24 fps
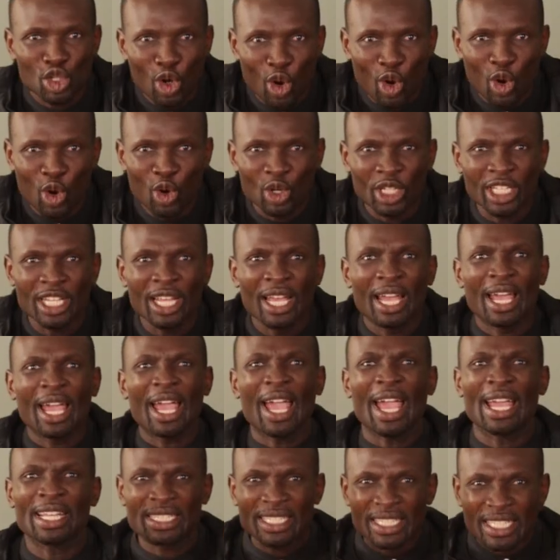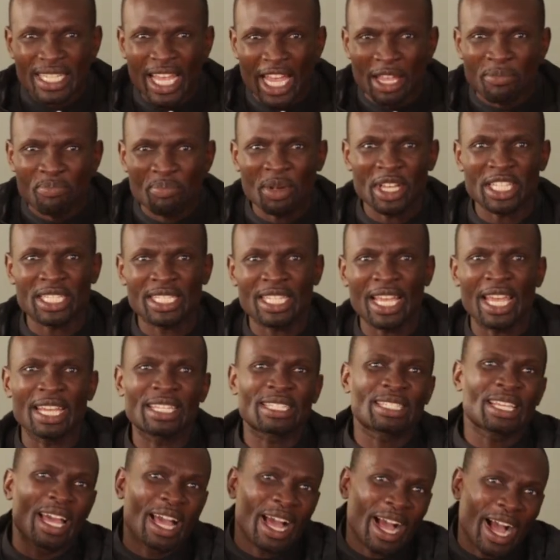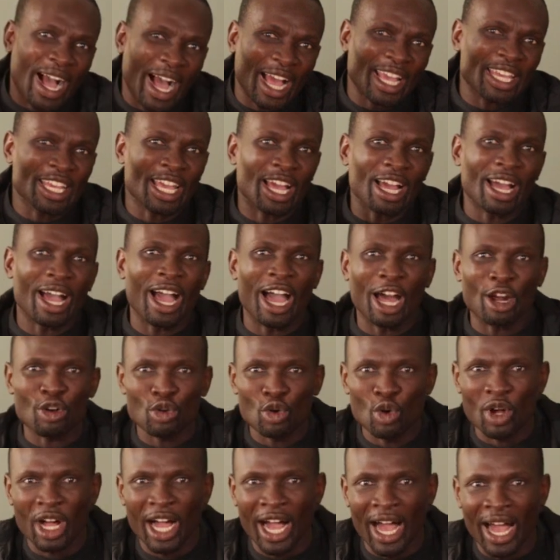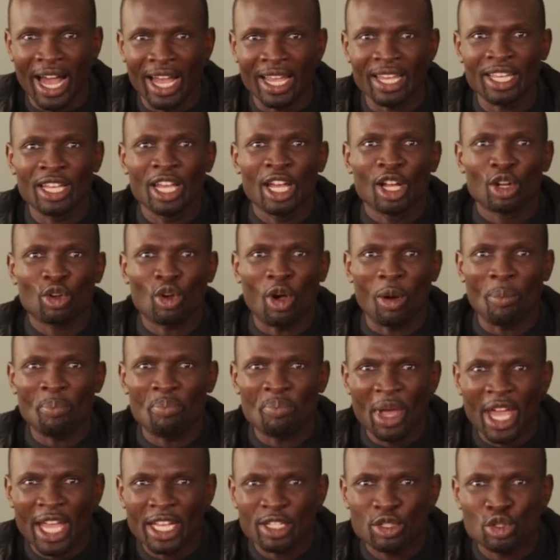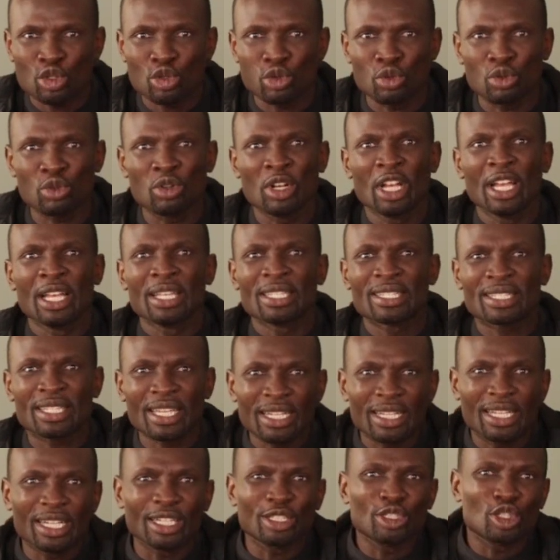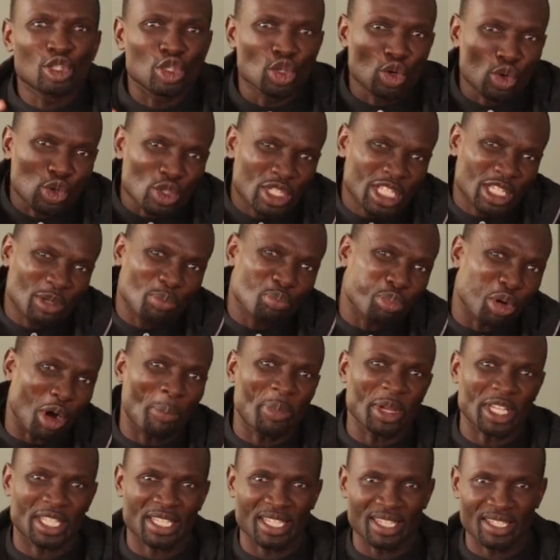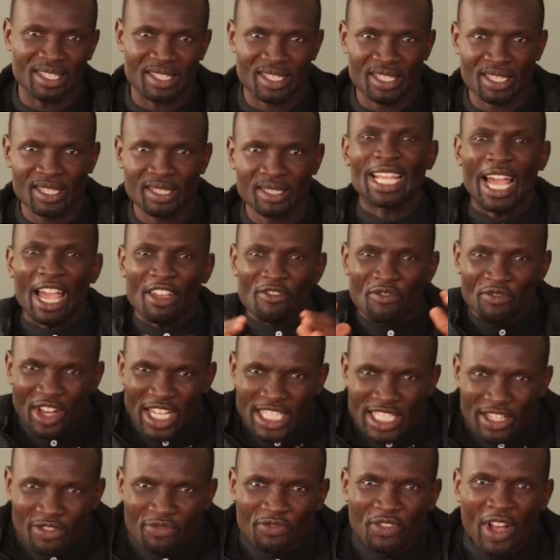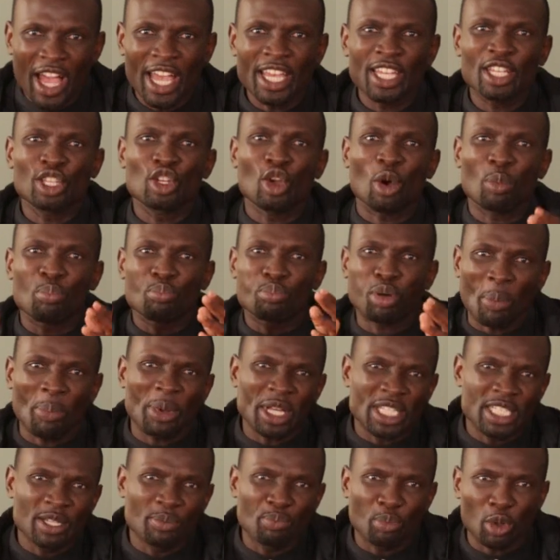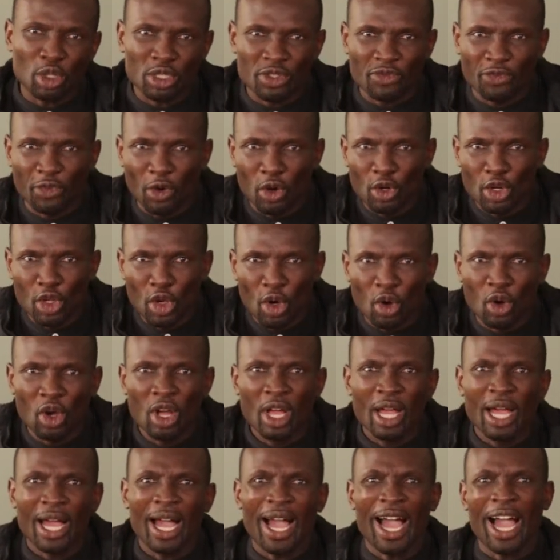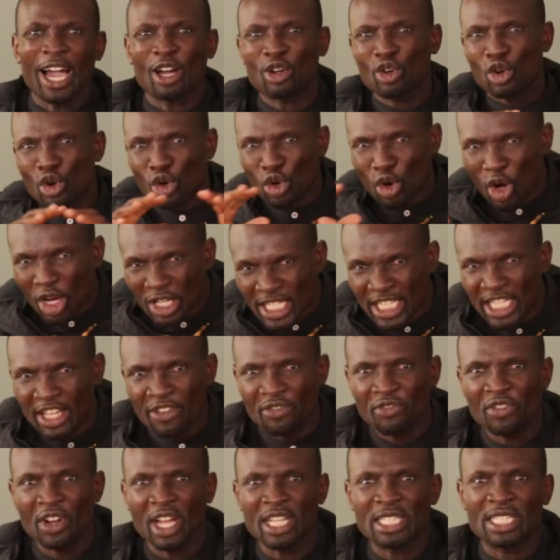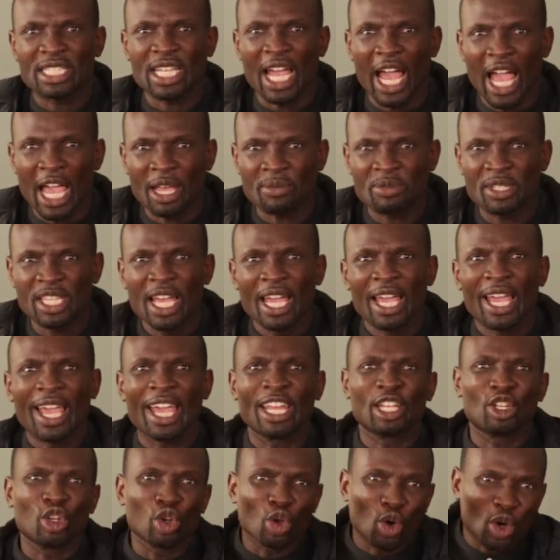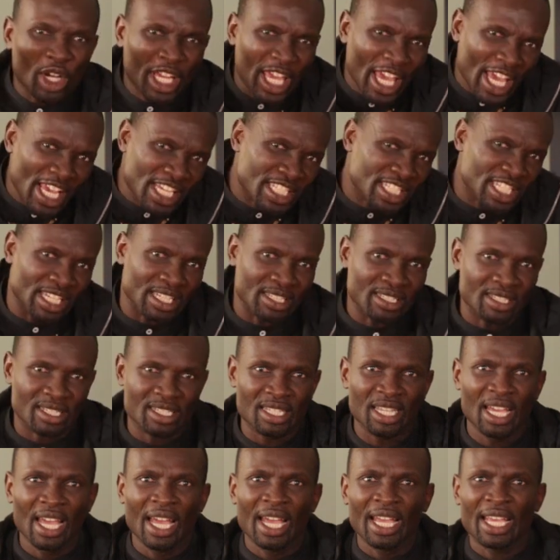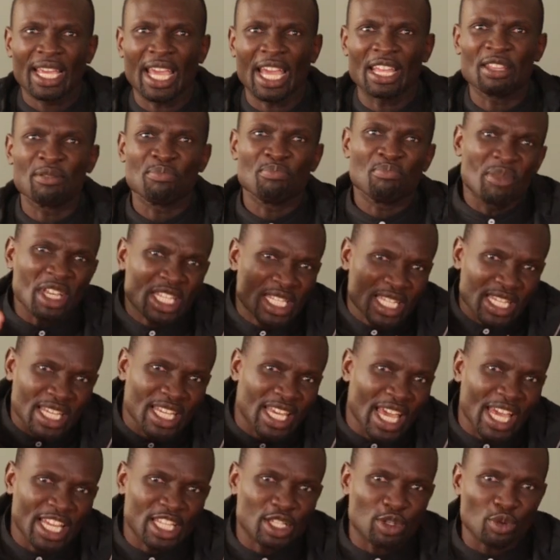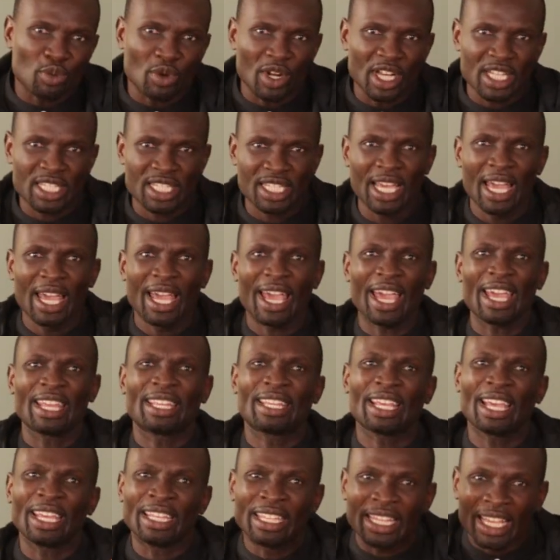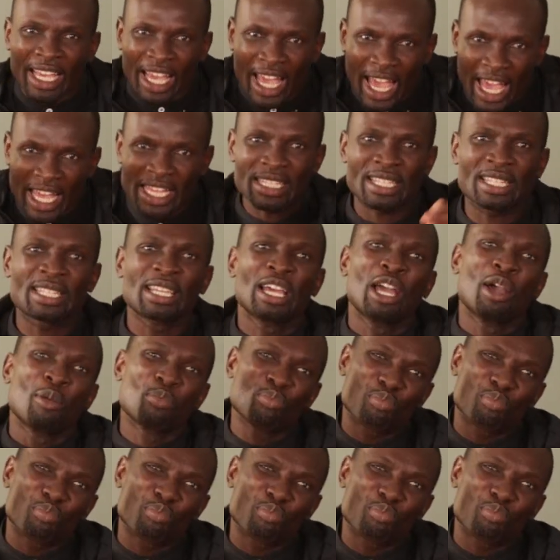shown a 10% higher ROI compared to single-use properties. Diversifying your property portfolio across different types and locations can mitigate risk and enhance